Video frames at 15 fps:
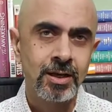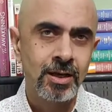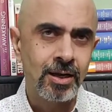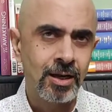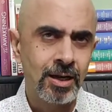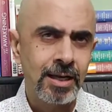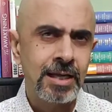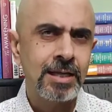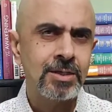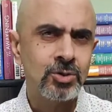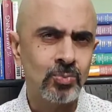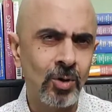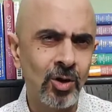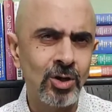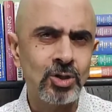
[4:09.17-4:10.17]
learning
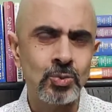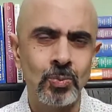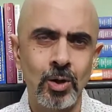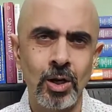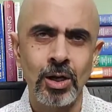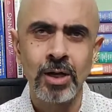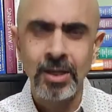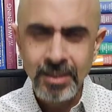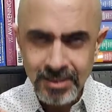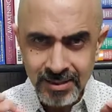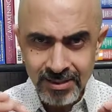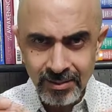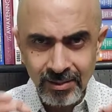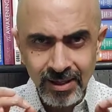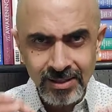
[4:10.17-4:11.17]
small, small,
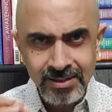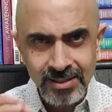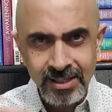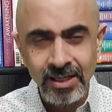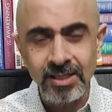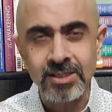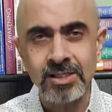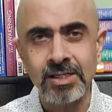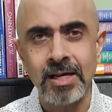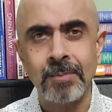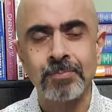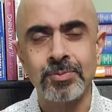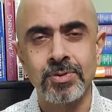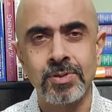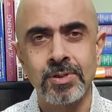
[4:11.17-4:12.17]
single, single
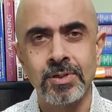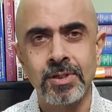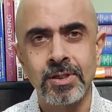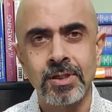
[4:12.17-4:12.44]
steps,